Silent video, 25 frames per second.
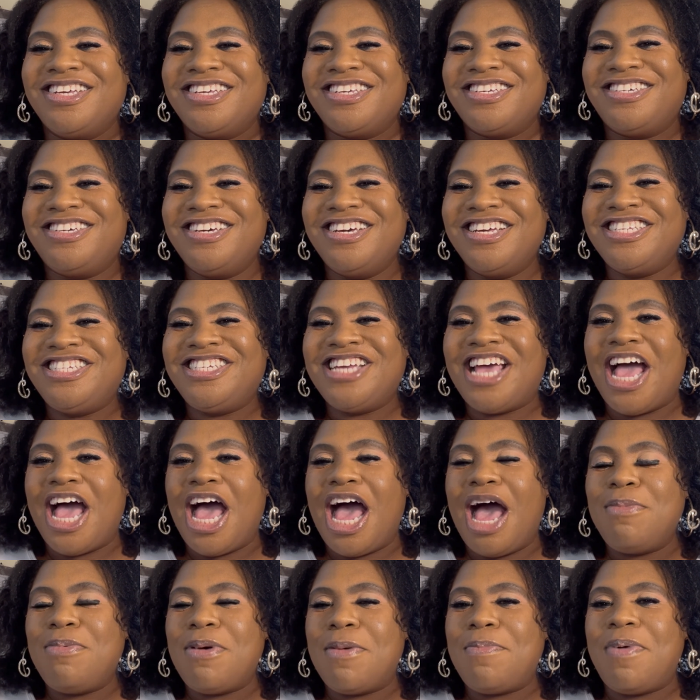Good
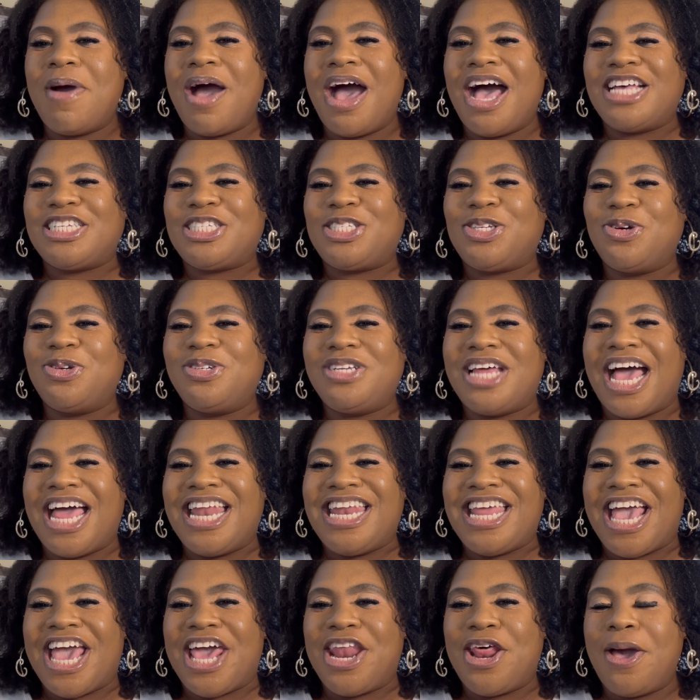job, Apostle
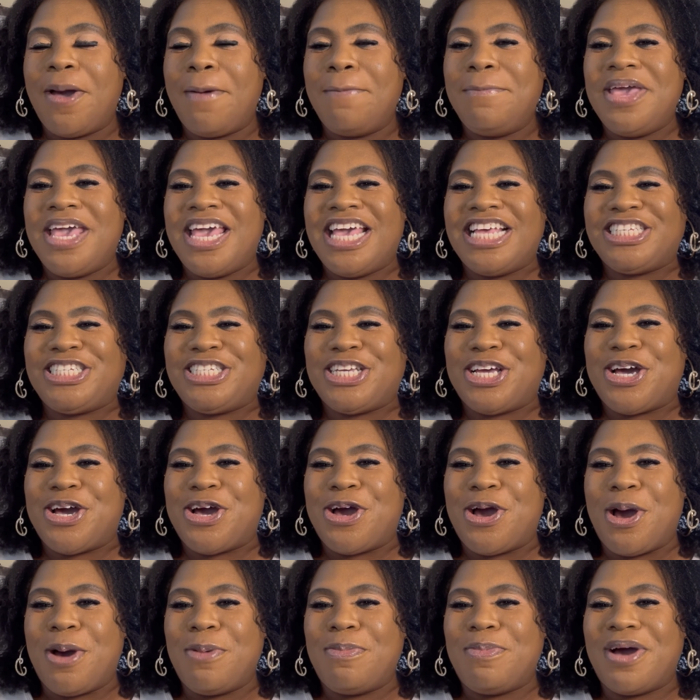Donetta
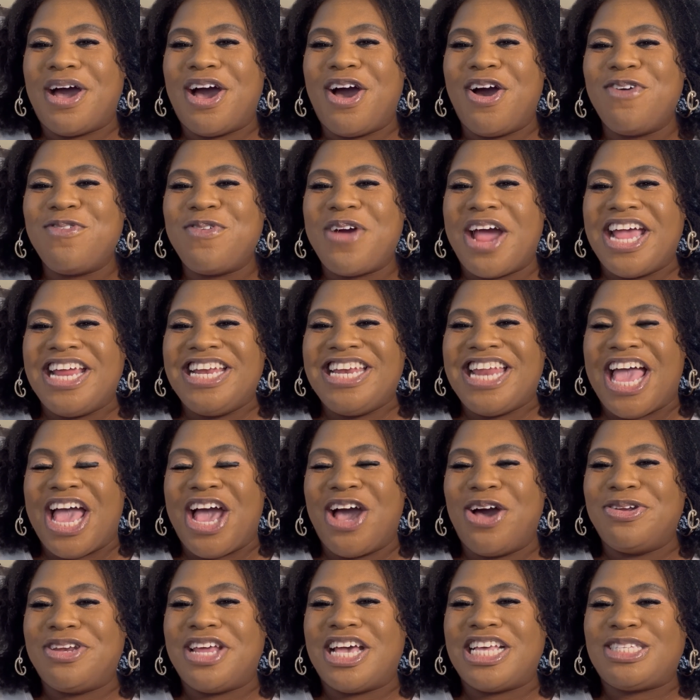Bishop. All right
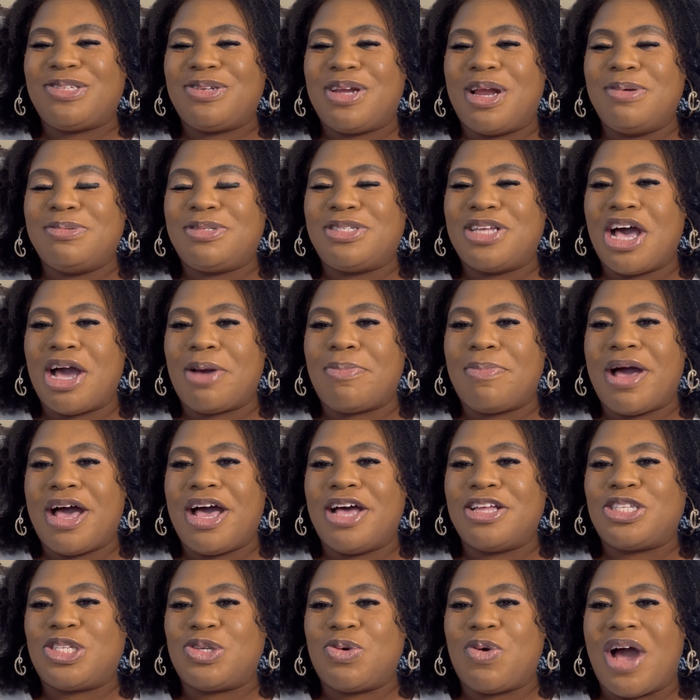now, that's what I'm talking
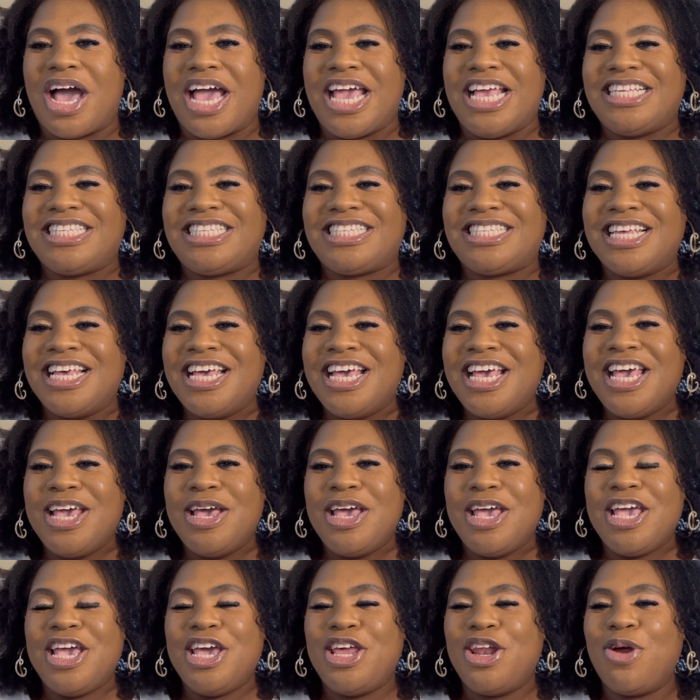about. Twice
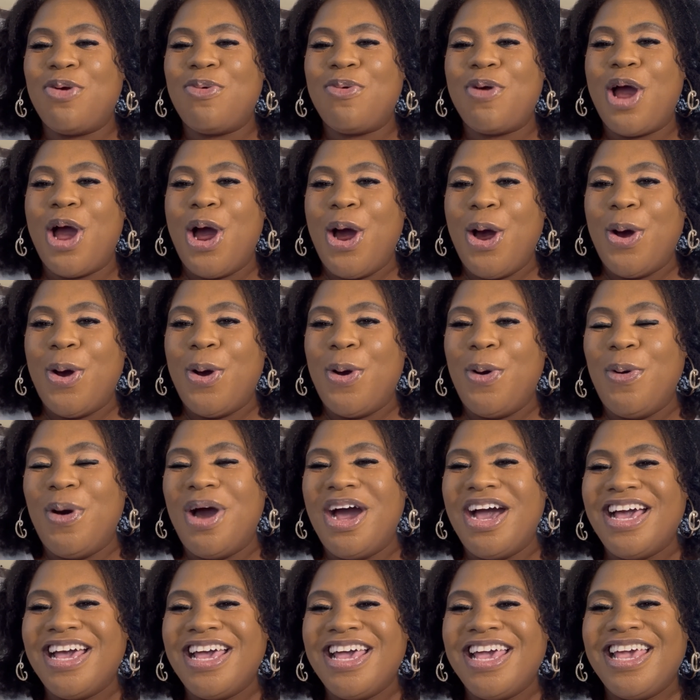in a row
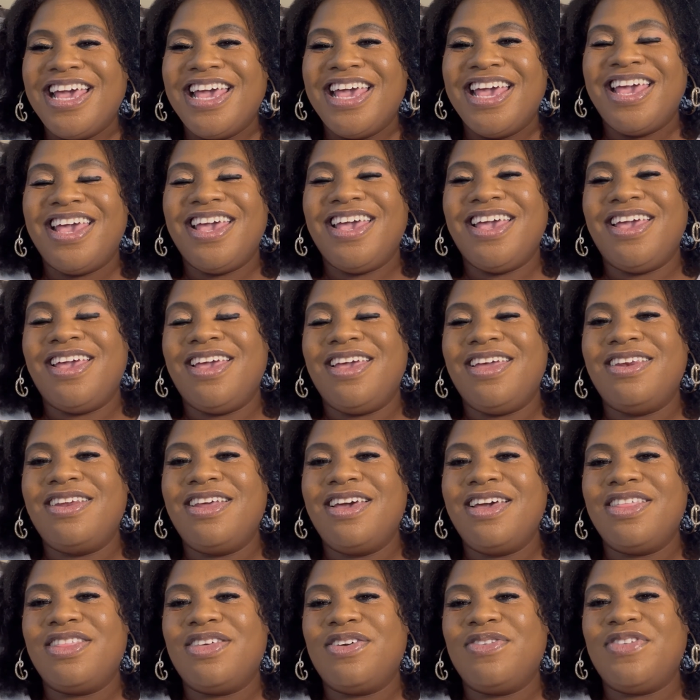in
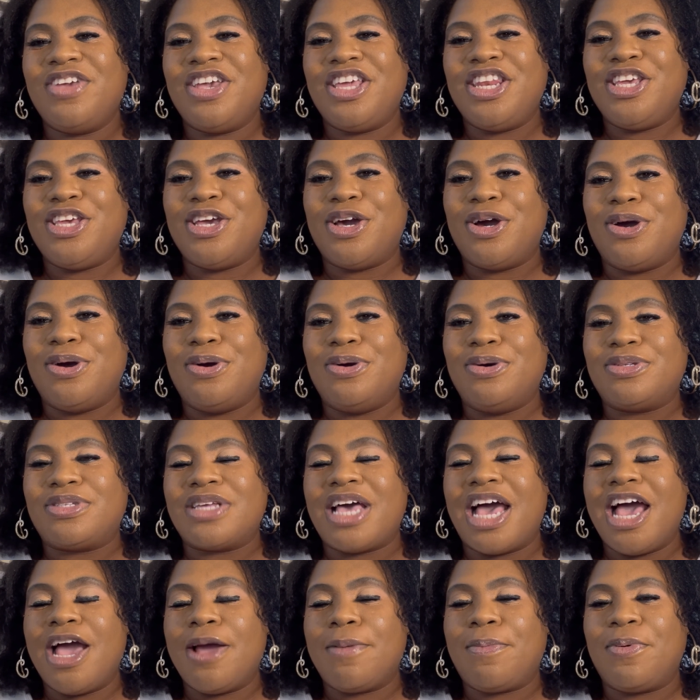the videos.
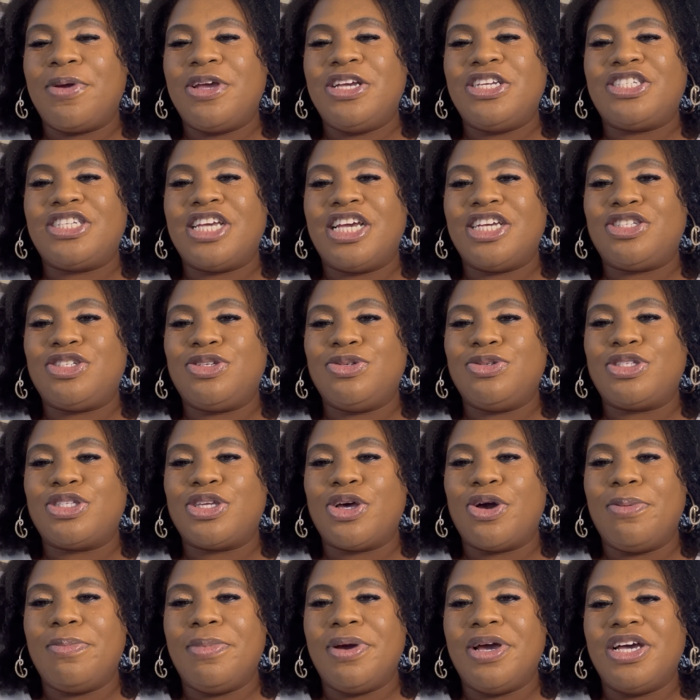I appreciate you
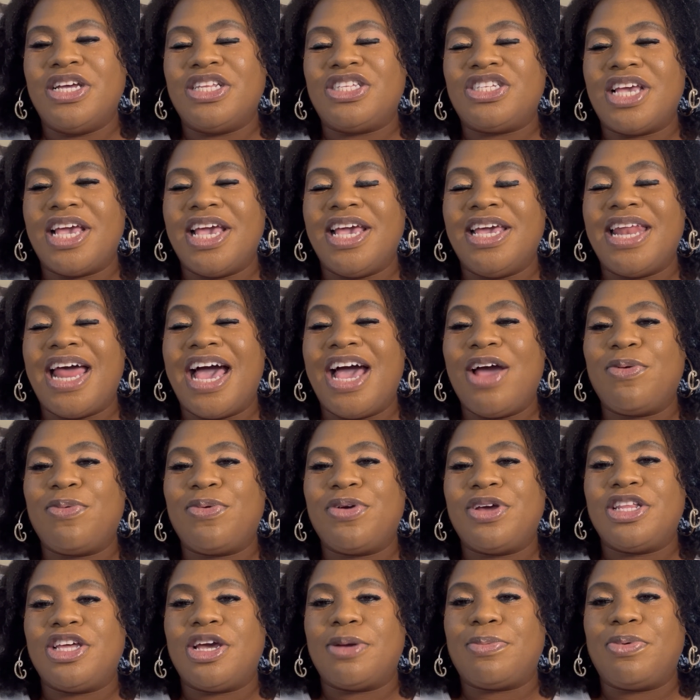so much. And I
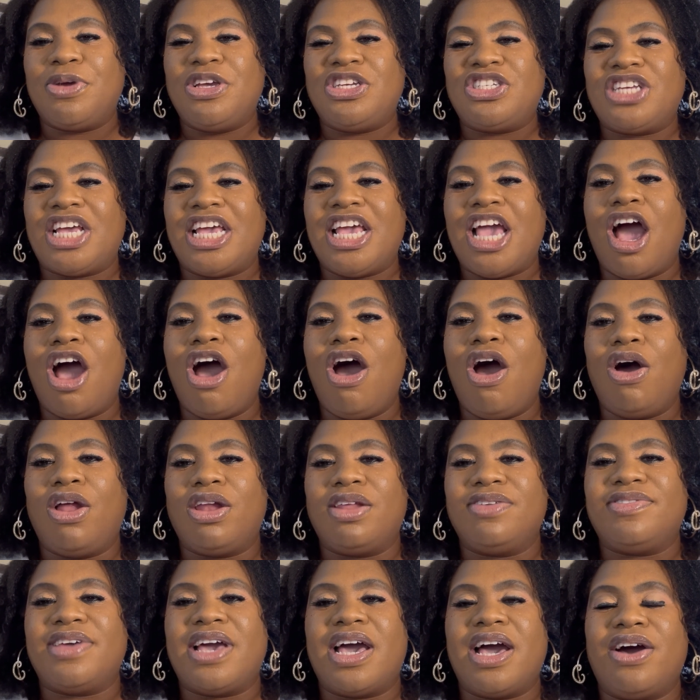really appreciate all
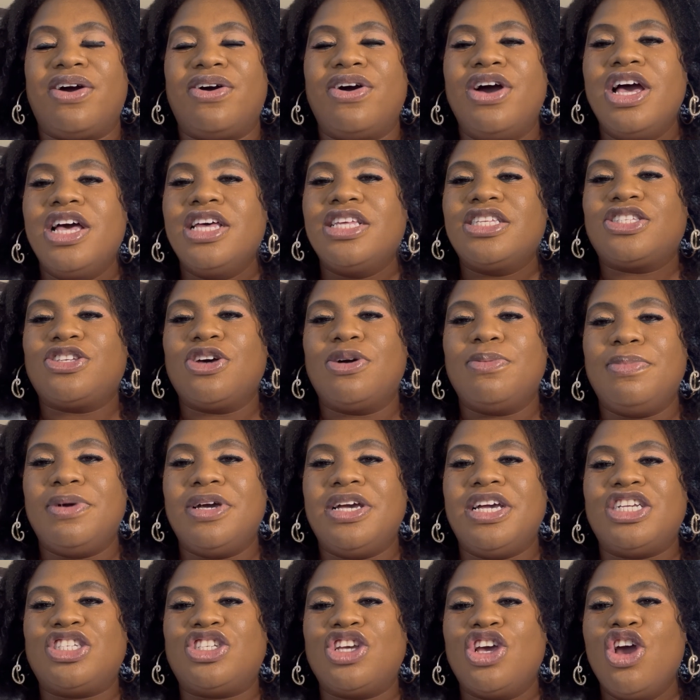of y'all so
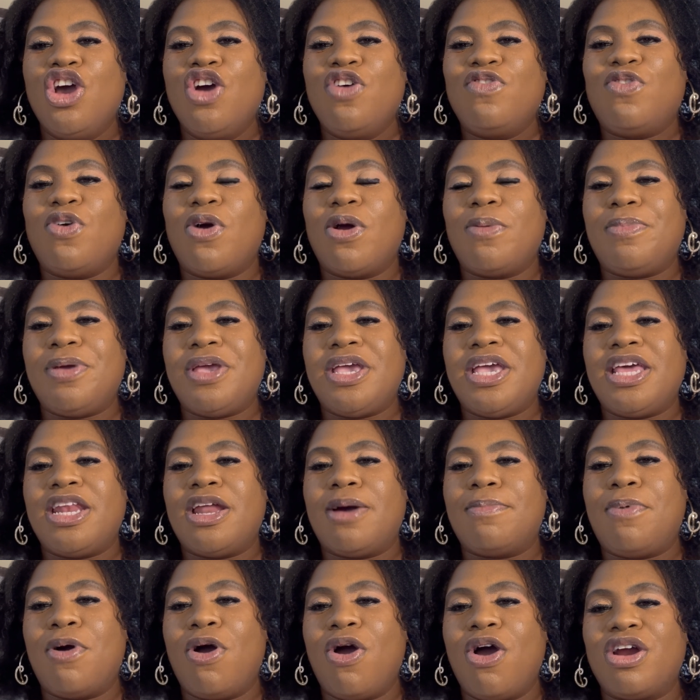much for being a
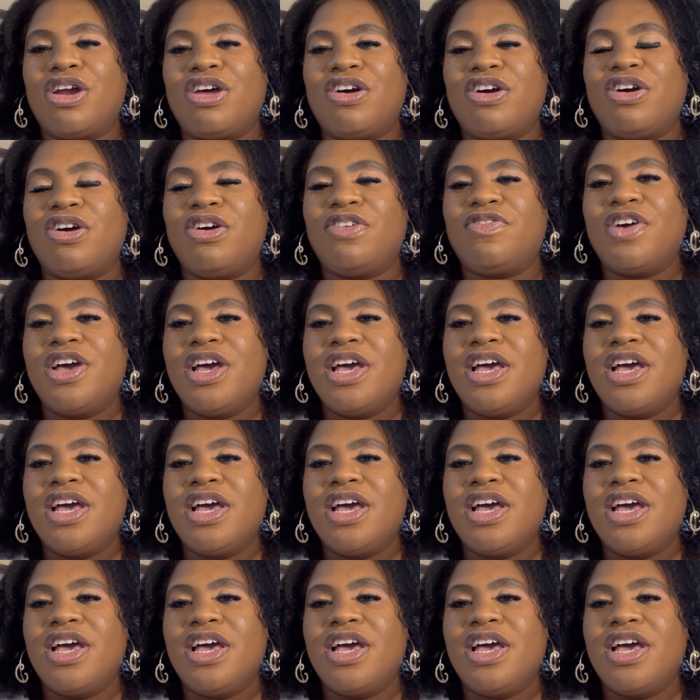part of